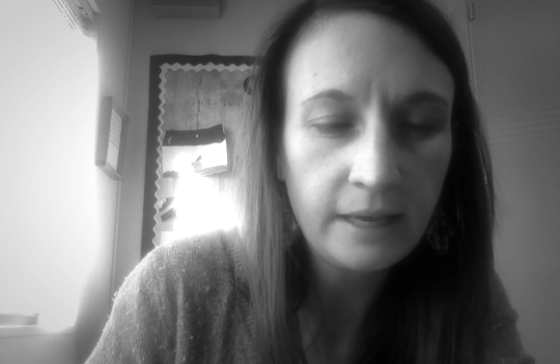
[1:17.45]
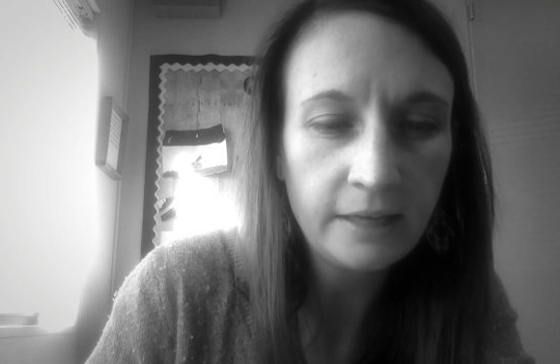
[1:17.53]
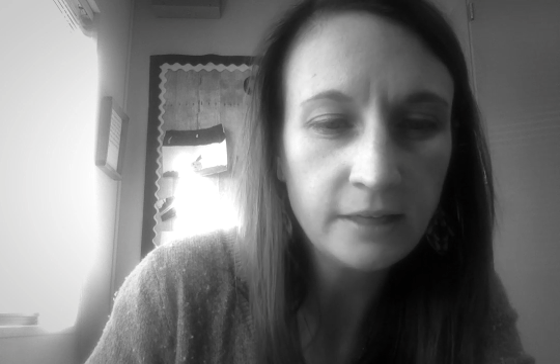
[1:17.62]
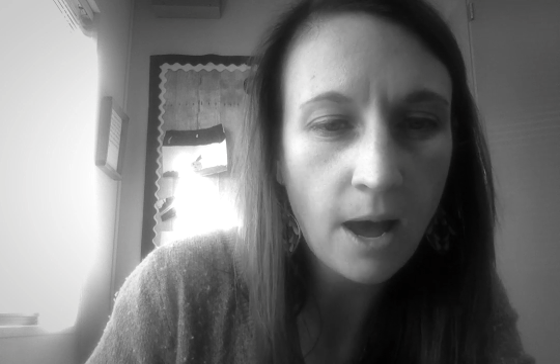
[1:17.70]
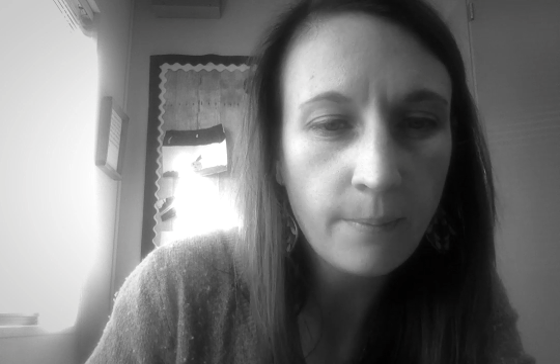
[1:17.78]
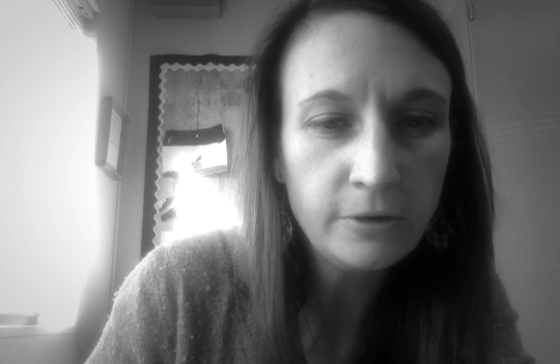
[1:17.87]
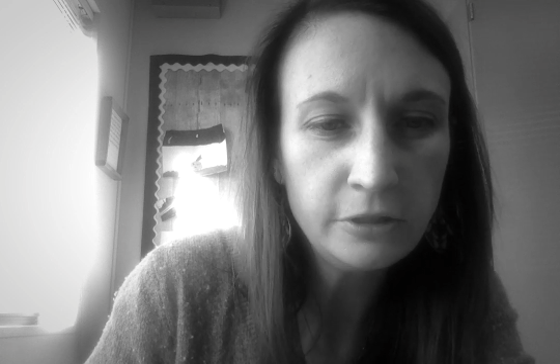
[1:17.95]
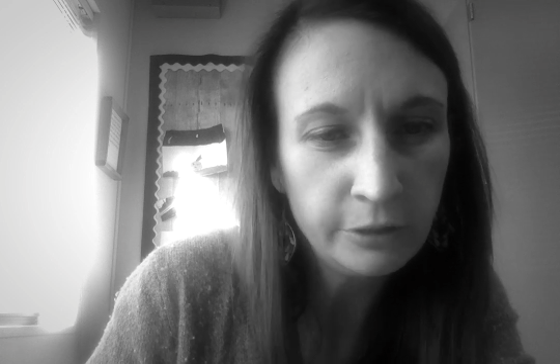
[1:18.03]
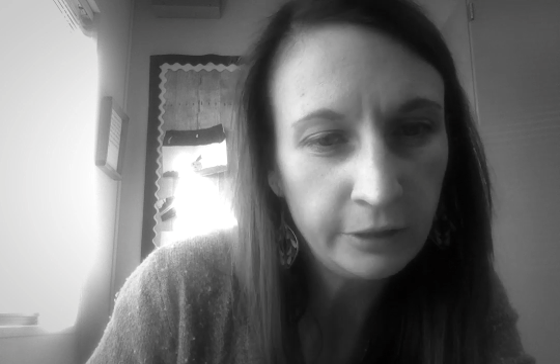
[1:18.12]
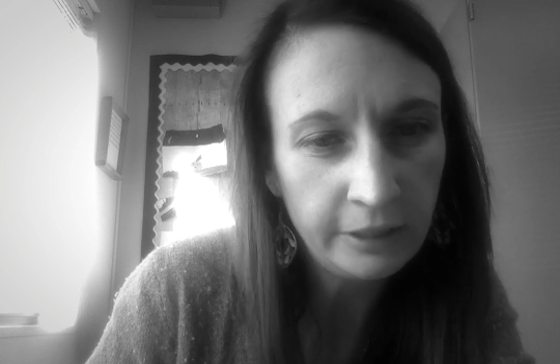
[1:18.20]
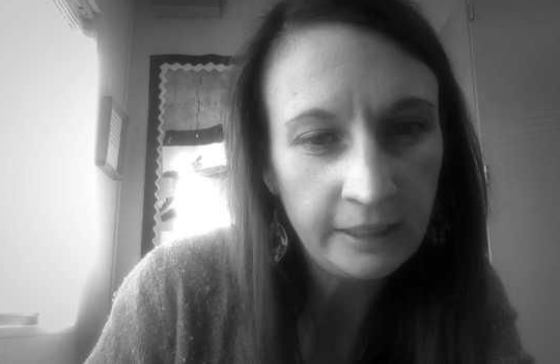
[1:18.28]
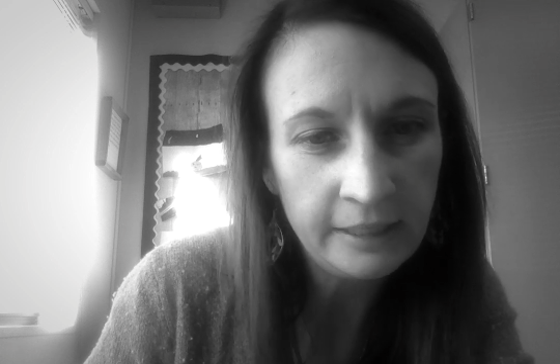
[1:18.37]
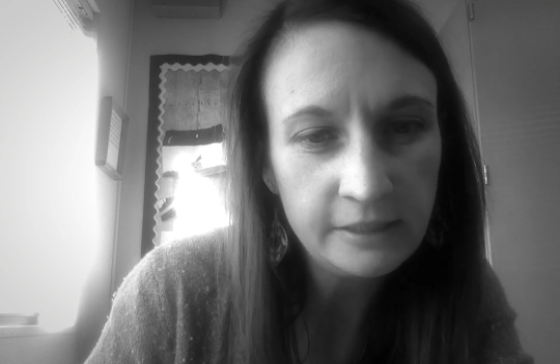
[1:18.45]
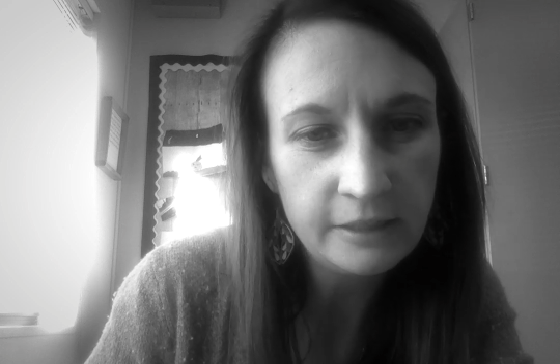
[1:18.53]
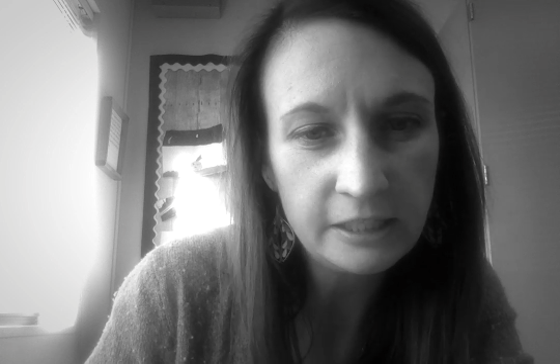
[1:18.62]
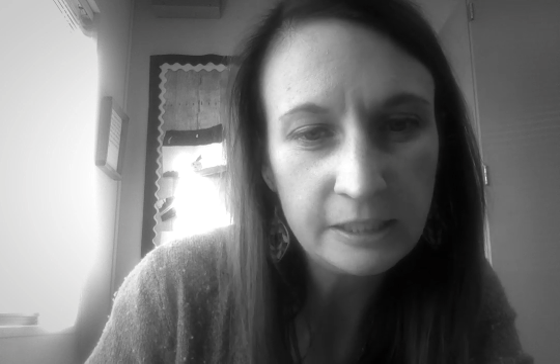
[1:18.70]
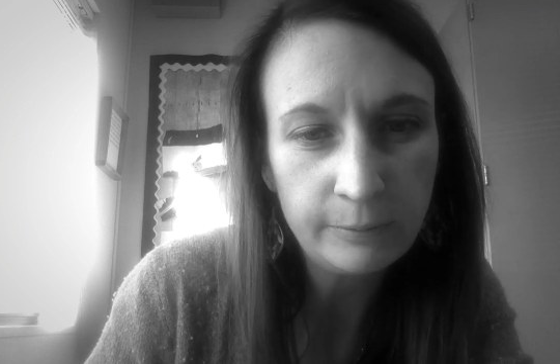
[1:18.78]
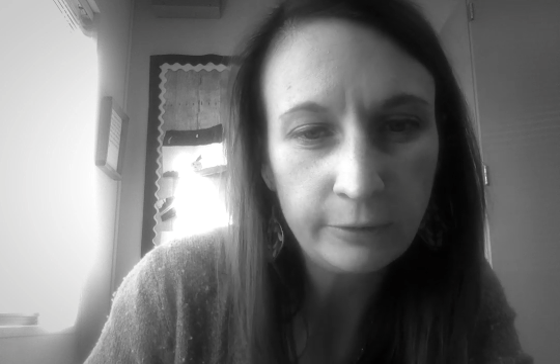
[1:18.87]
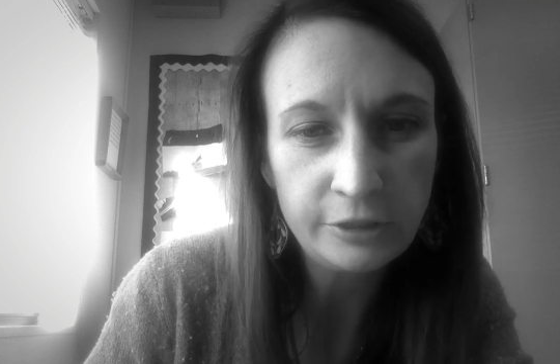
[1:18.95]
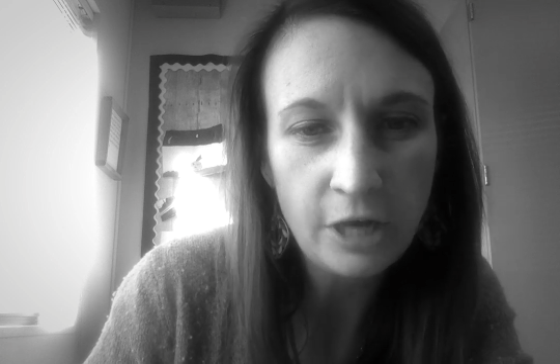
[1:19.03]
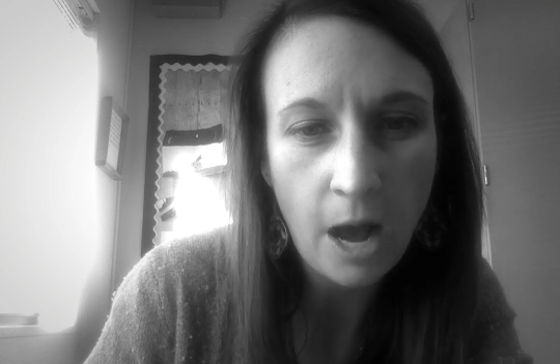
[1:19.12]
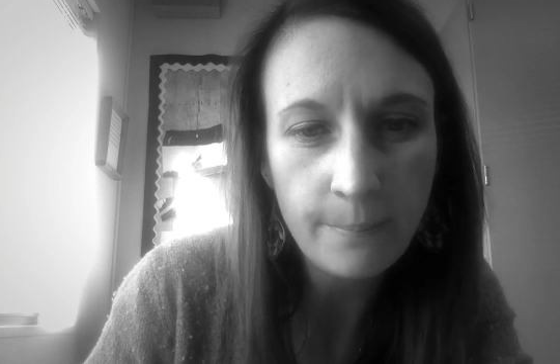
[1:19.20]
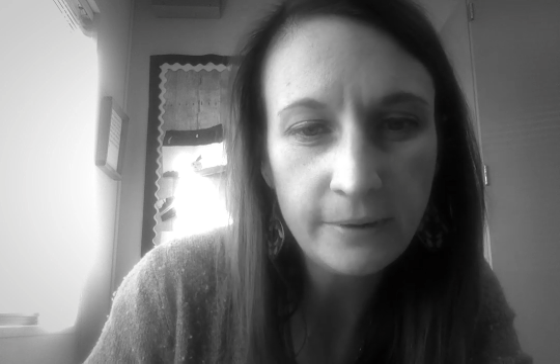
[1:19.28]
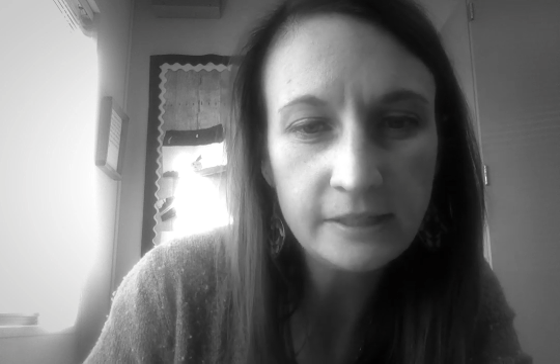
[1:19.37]
and opportunity to explore
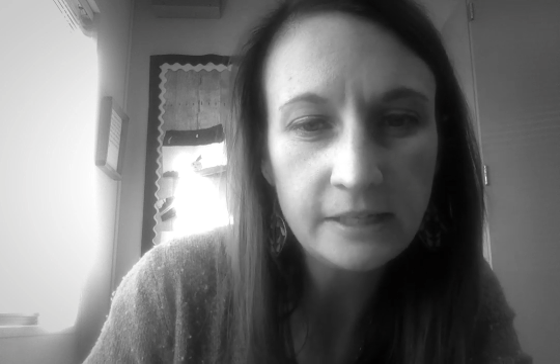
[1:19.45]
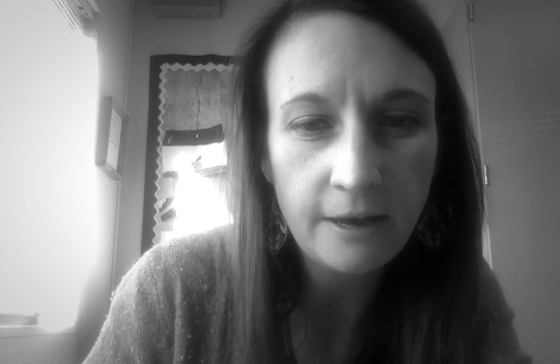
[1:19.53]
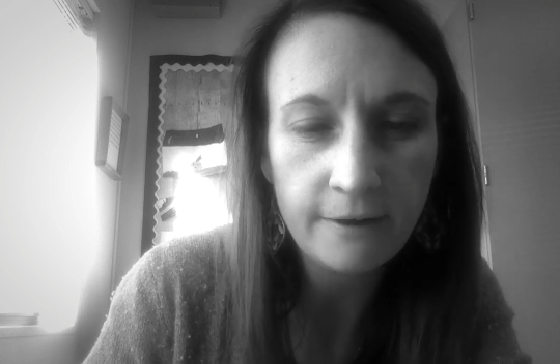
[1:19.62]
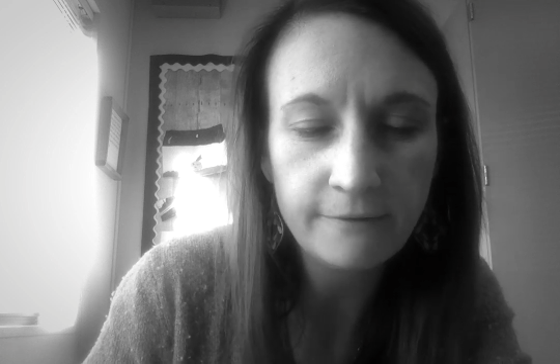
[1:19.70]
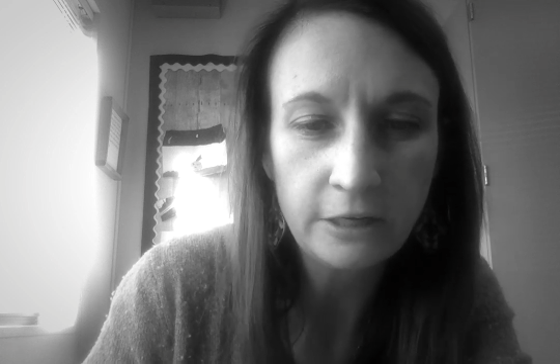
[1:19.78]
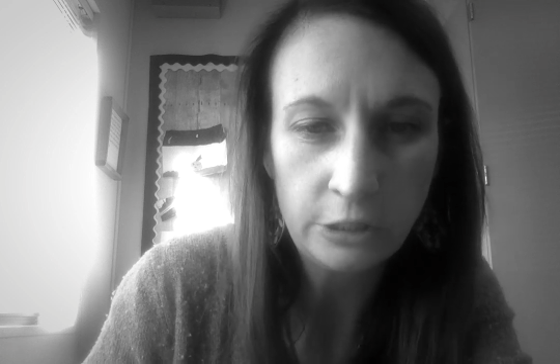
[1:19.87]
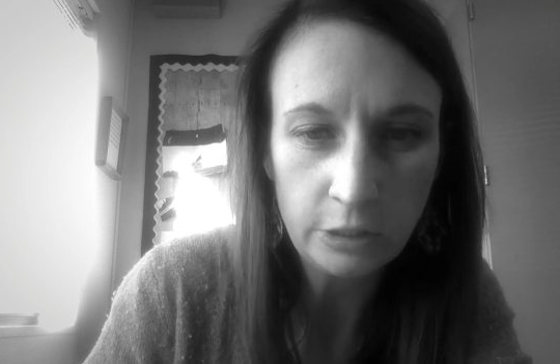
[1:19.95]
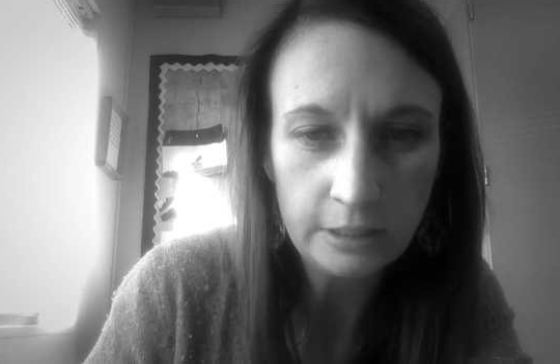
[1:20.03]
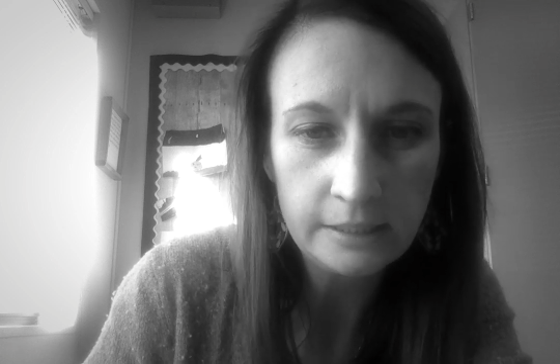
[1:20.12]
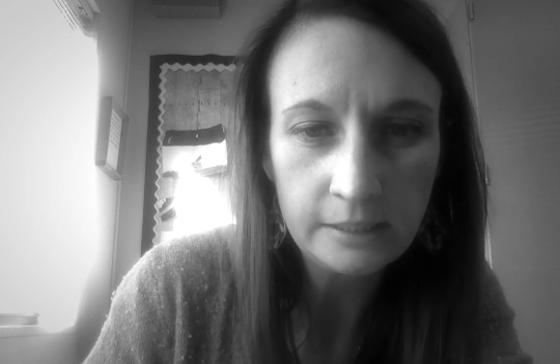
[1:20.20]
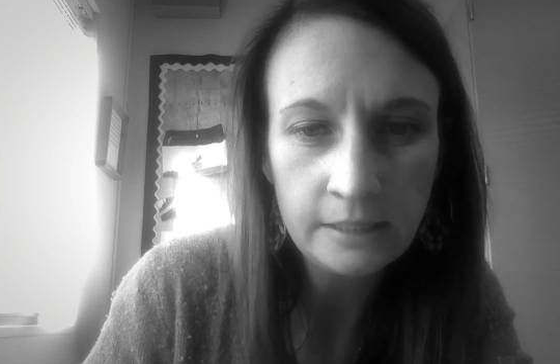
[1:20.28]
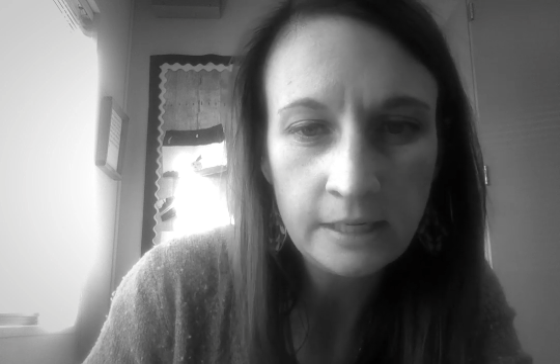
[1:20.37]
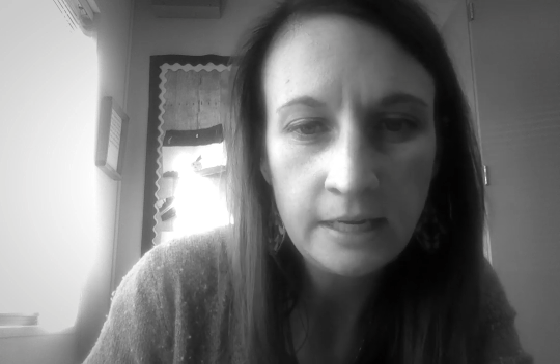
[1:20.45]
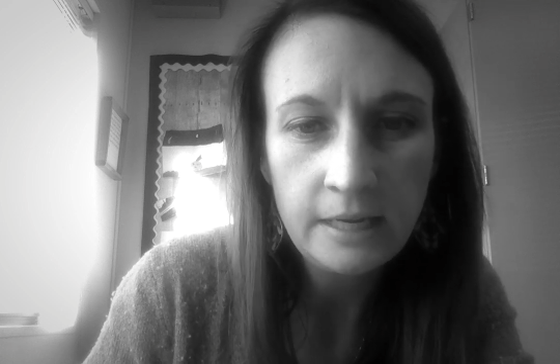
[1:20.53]
topics of interest.